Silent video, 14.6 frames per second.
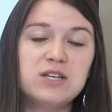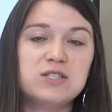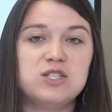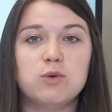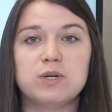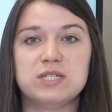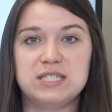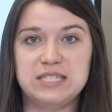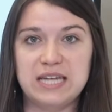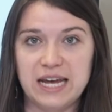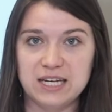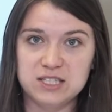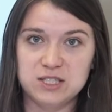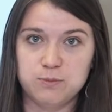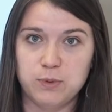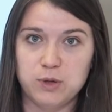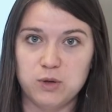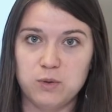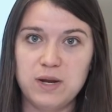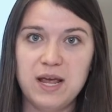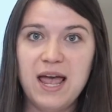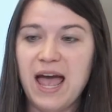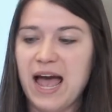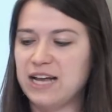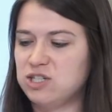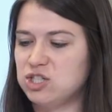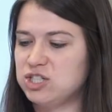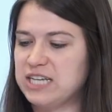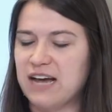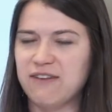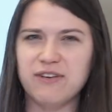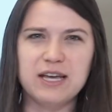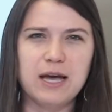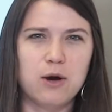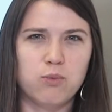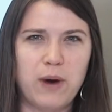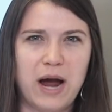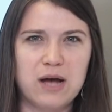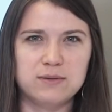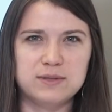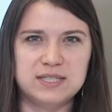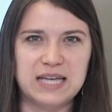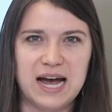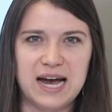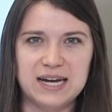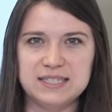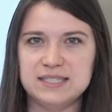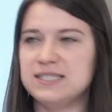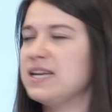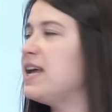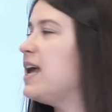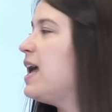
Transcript: So you want to take a spoon and just have like a round size